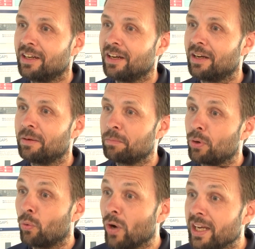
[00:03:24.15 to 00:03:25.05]

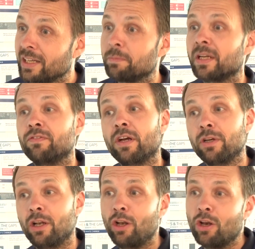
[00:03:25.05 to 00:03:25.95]
per weight, but a
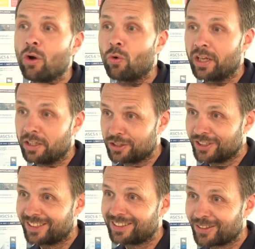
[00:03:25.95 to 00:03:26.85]
very low energy